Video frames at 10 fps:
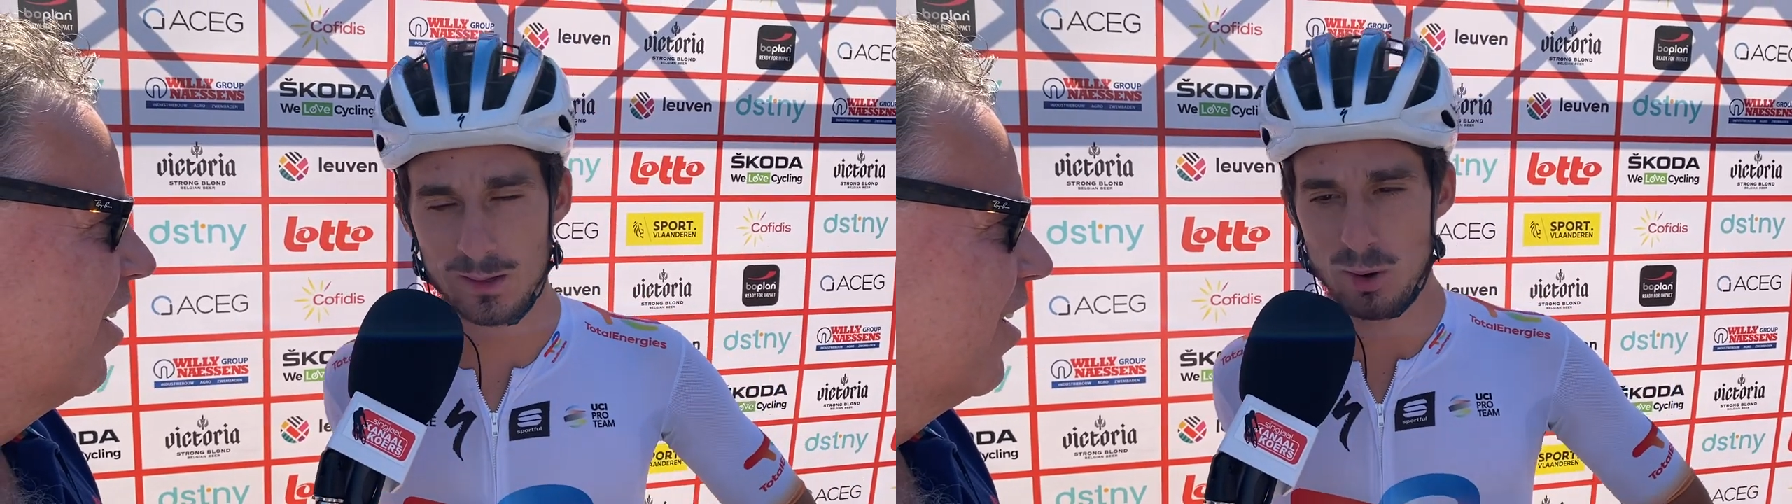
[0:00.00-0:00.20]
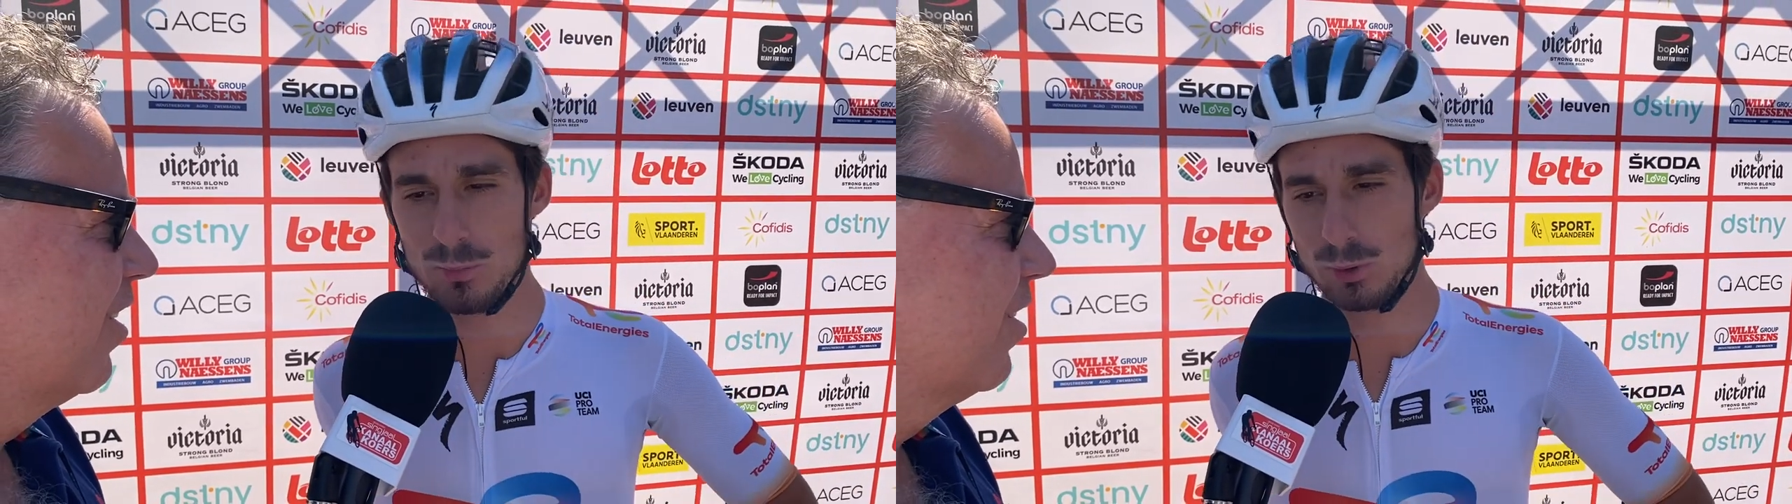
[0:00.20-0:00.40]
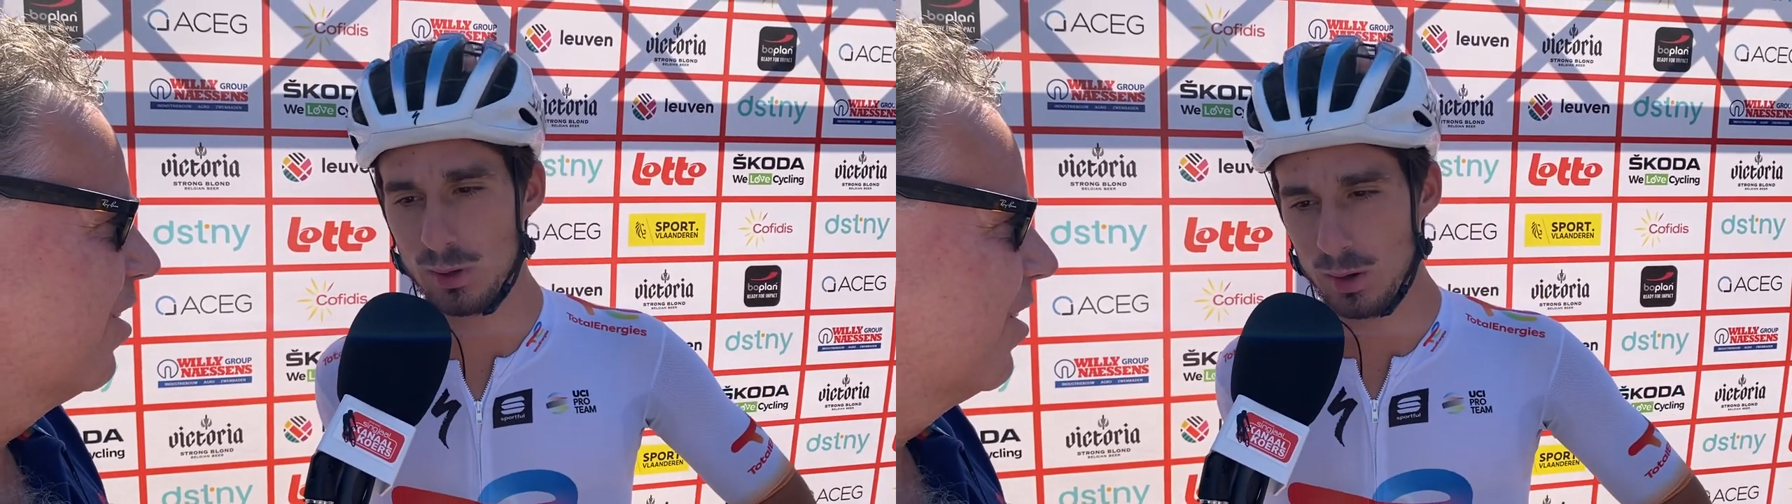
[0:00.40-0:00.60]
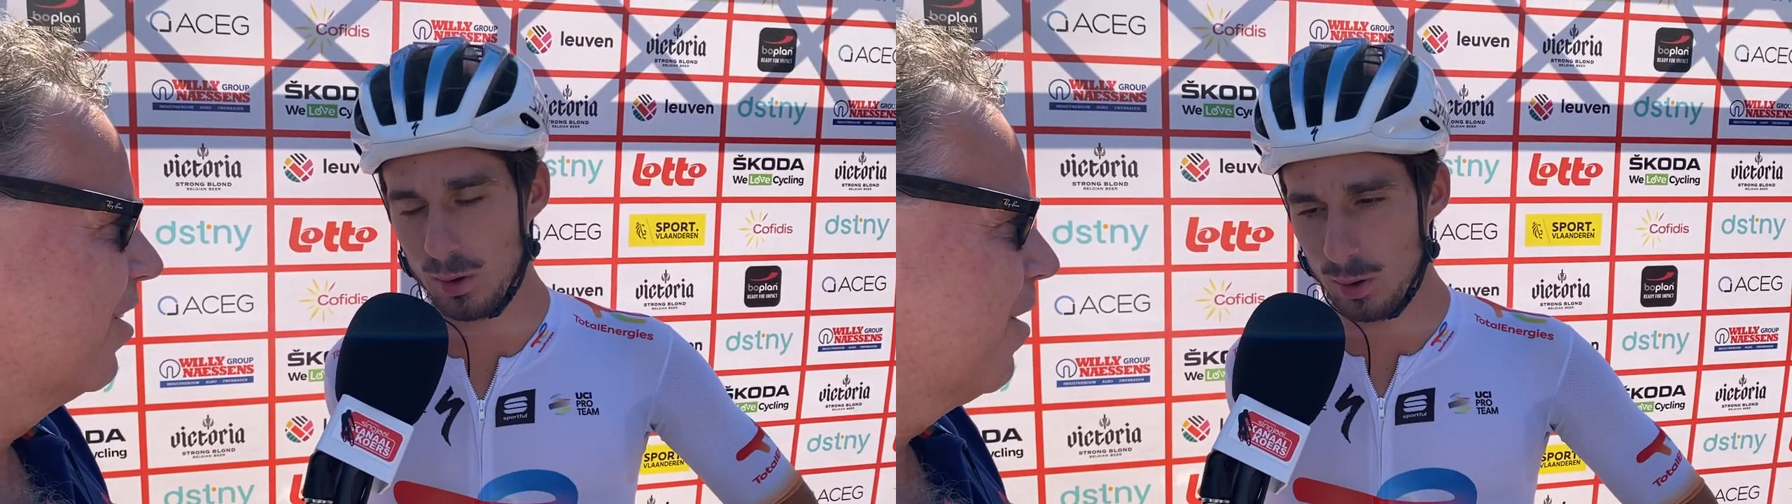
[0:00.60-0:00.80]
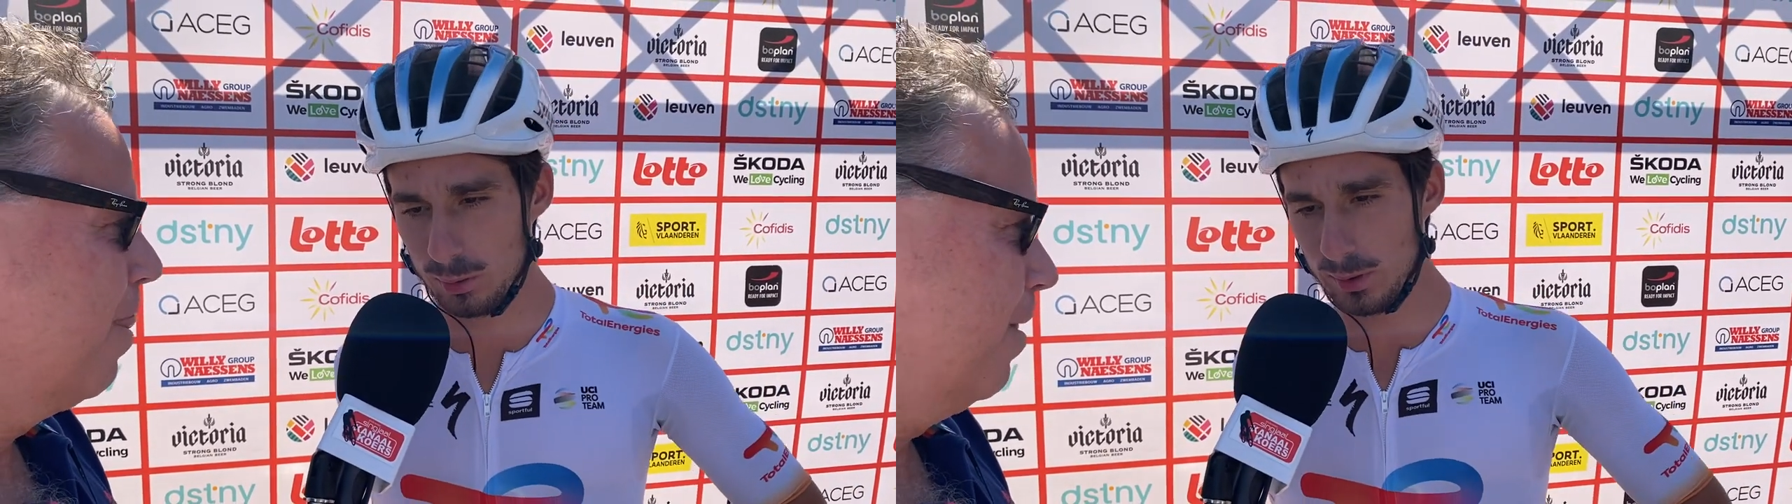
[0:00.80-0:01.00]

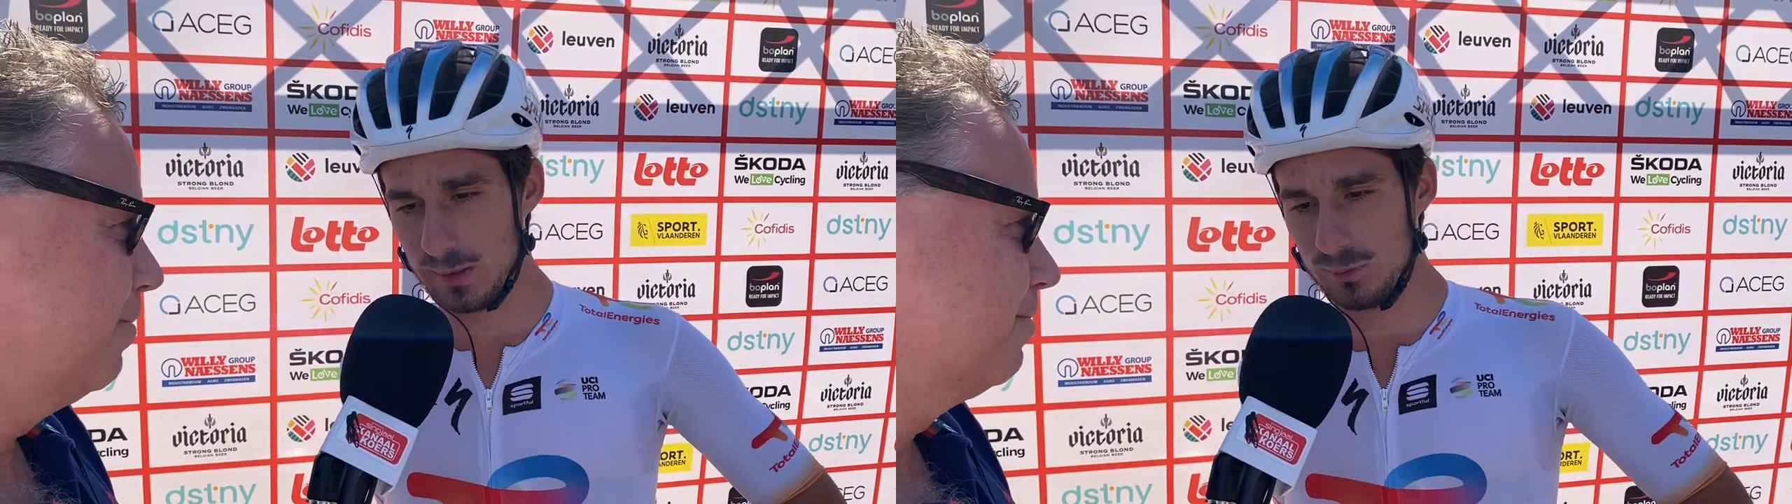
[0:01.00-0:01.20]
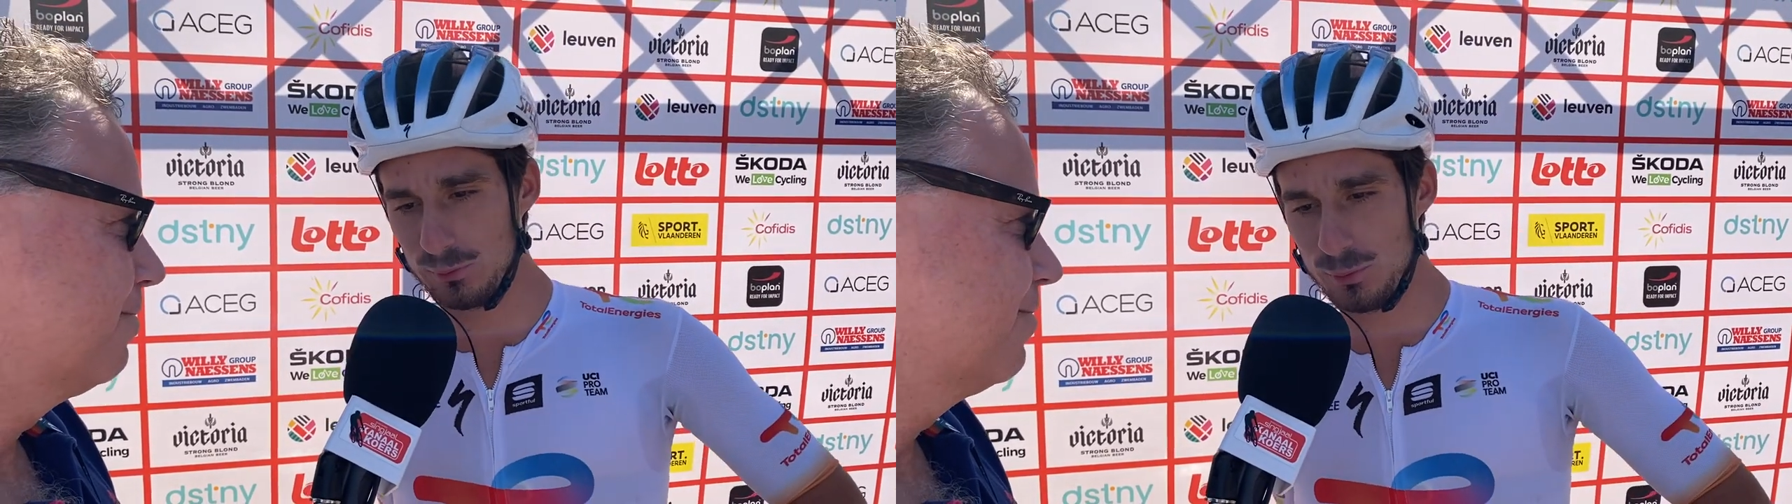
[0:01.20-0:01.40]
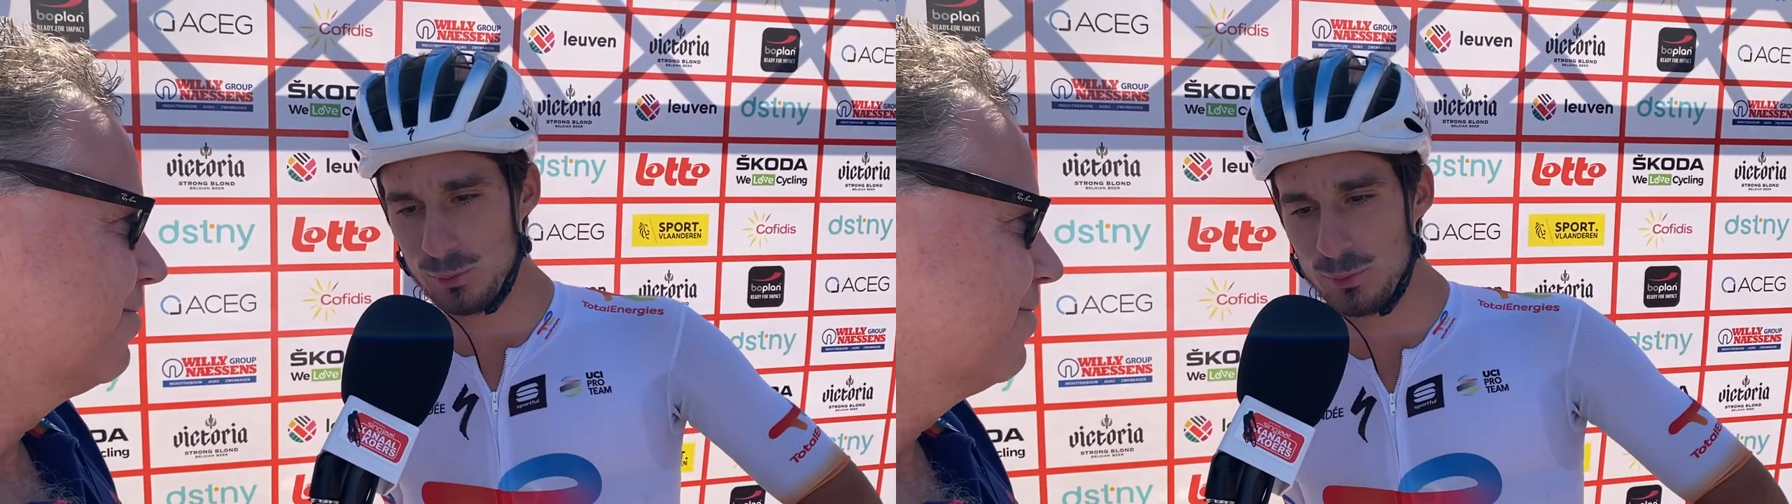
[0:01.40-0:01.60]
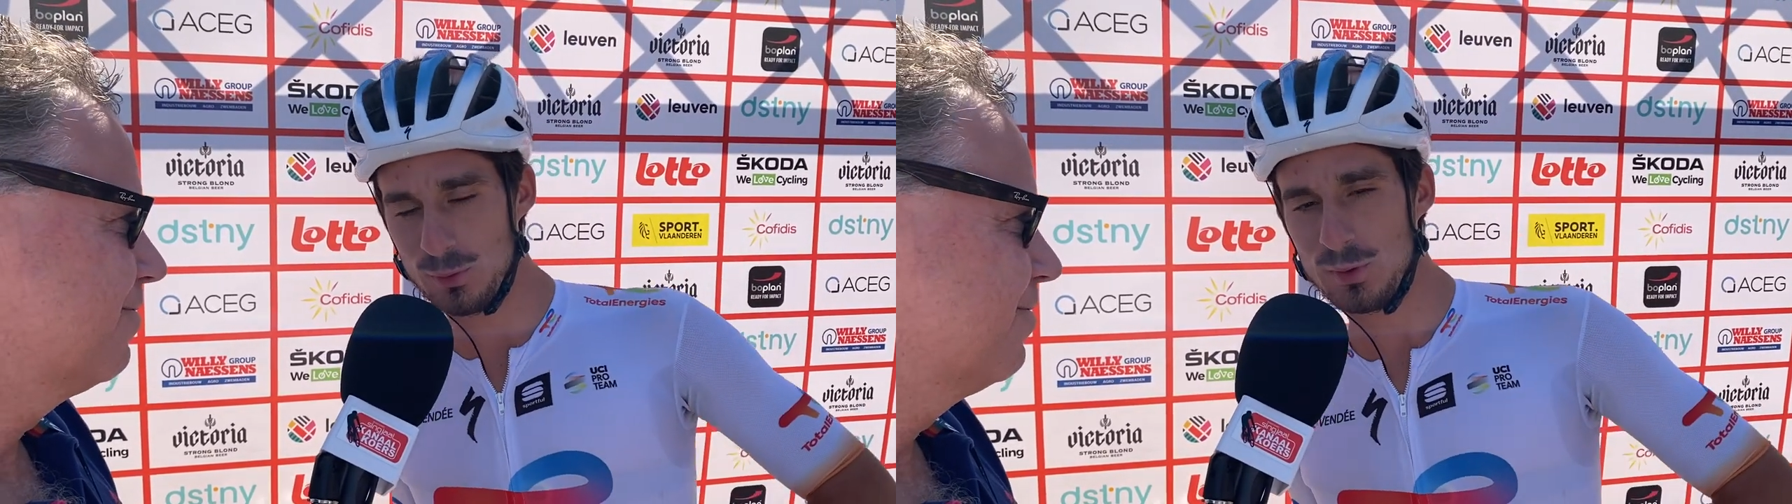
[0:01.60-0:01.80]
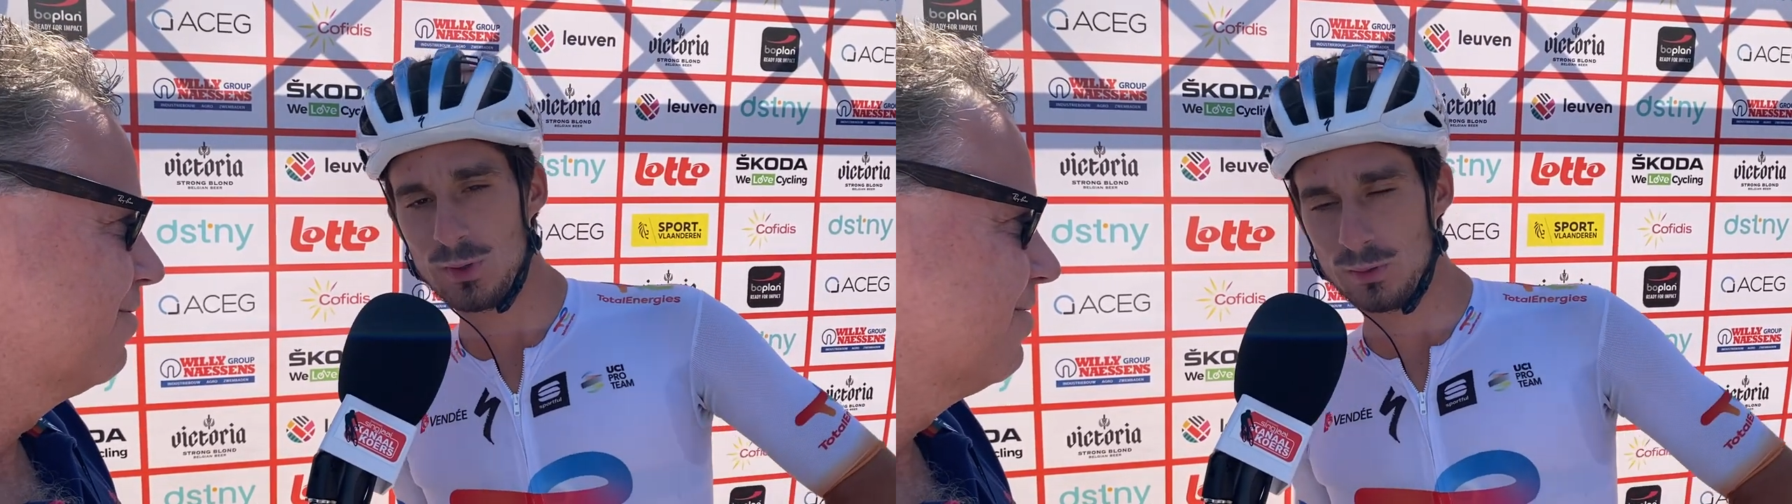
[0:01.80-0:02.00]
honor it
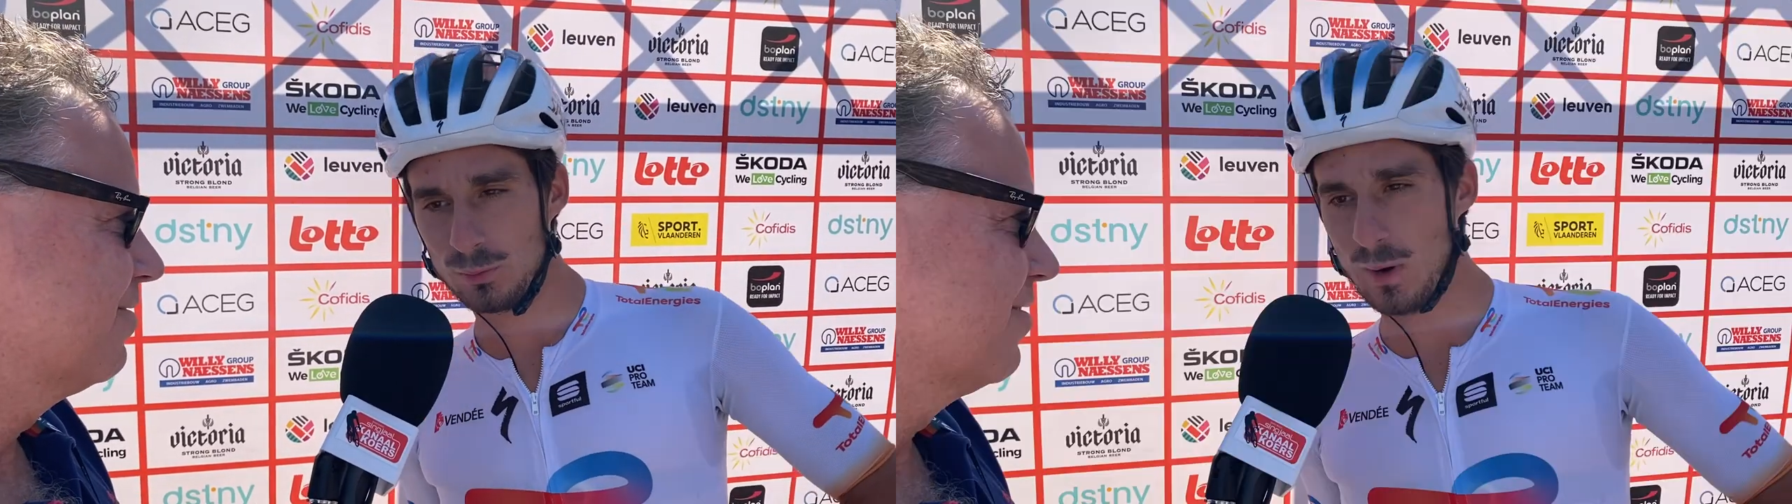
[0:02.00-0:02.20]
to